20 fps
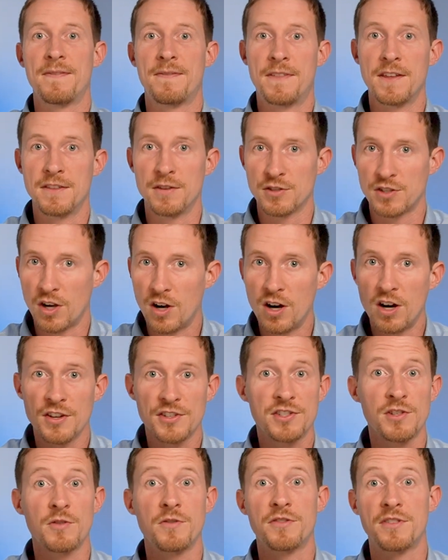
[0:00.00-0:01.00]
Then there's
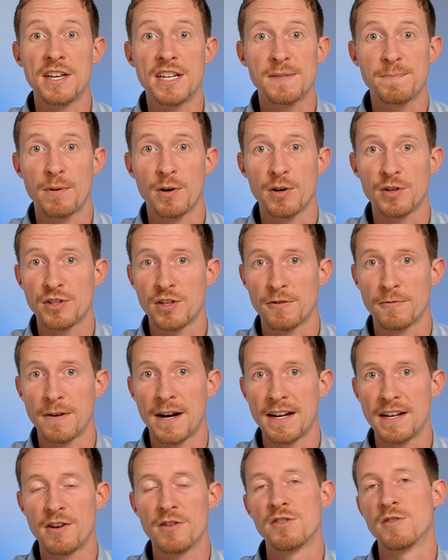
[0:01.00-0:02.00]
also this person
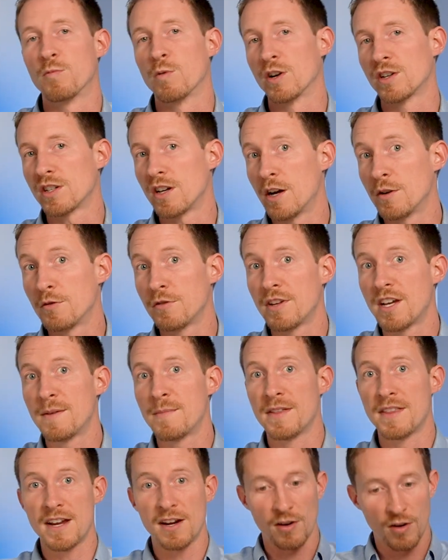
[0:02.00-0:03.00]
right here that works under
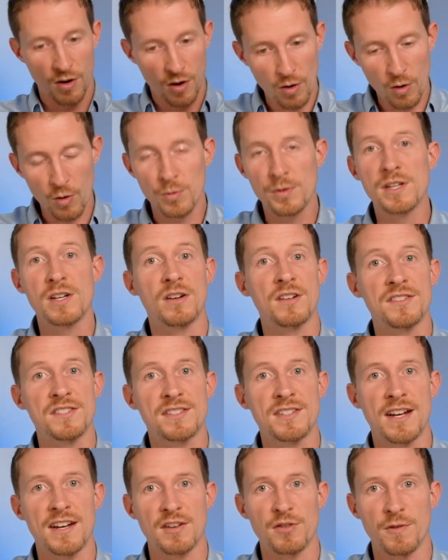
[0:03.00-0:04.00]
them, and they are only on
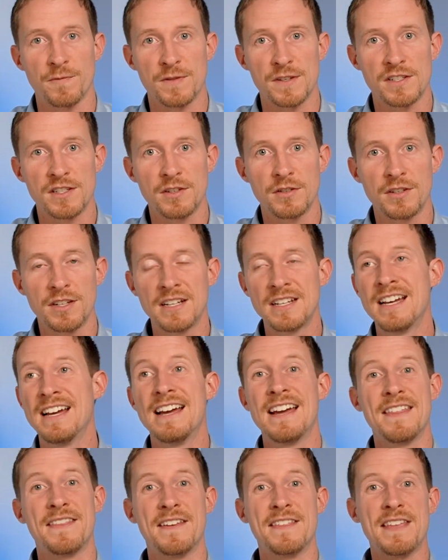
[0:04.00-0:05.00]
site at your facility.
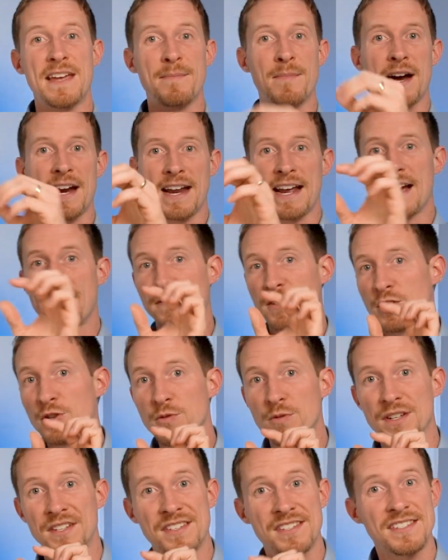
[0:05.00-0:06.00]
Then they might have
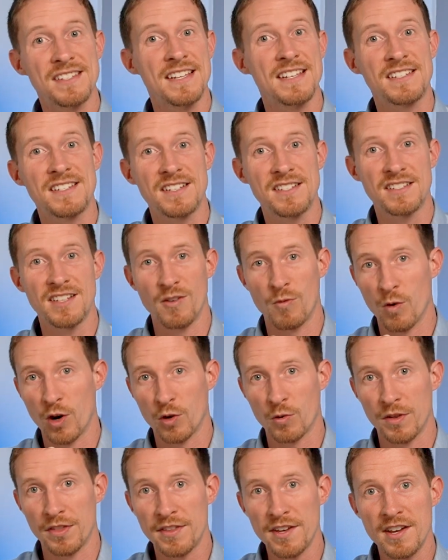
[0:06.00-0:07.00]
two assistants that
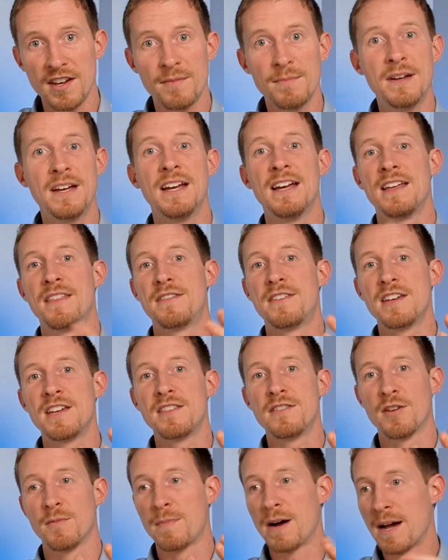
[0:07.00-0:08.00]
work with them.
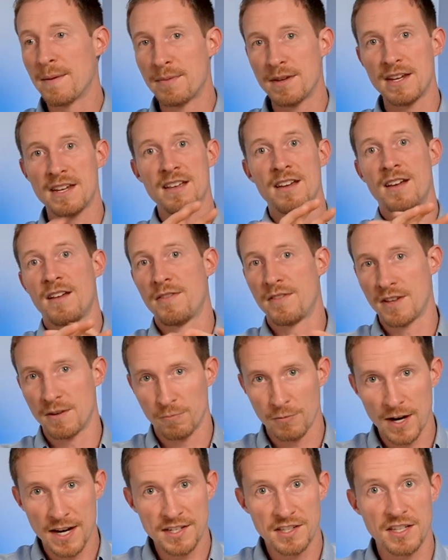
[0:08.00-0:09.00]
Then there might be the
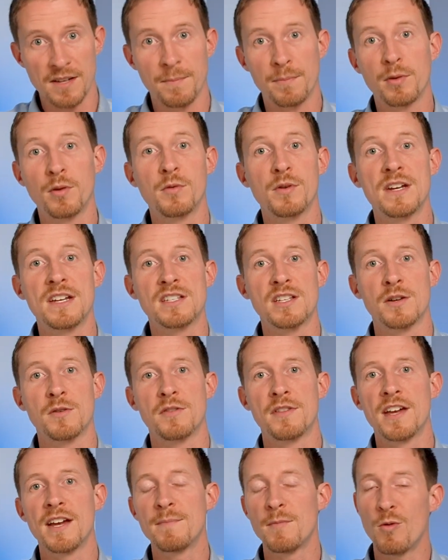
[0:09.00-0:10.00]
rest of the employees under
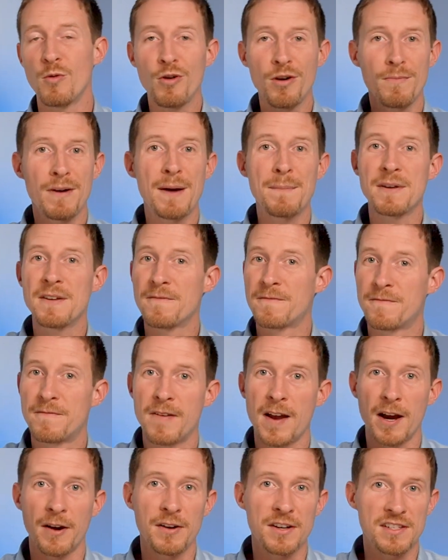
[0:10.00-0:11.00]
them, or it might be
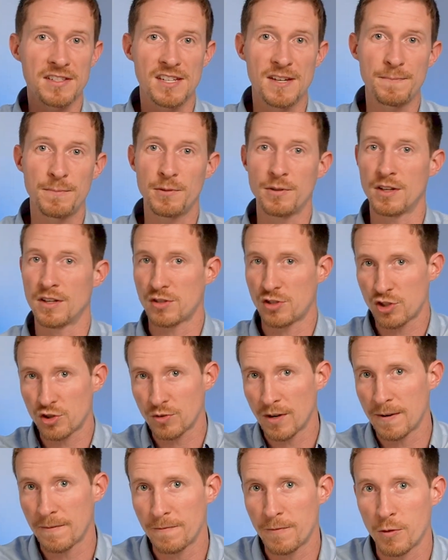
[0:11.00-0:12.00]
very simple and
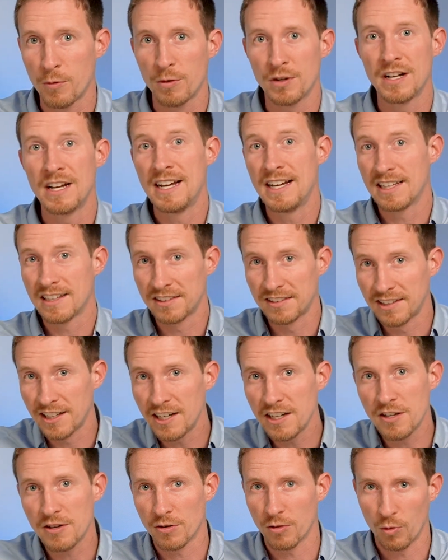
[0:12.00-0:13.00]
straightforward
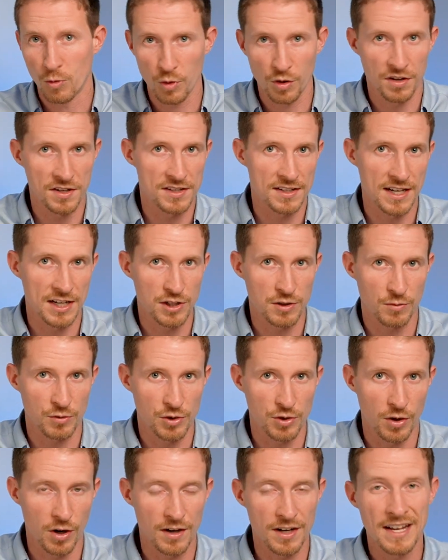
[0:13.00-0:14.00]
linear organizational
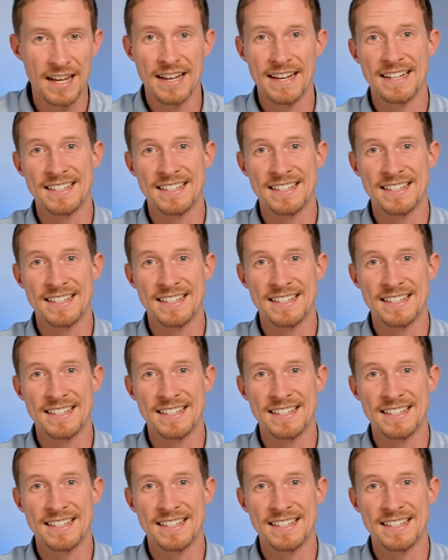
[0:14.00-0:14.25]
chart.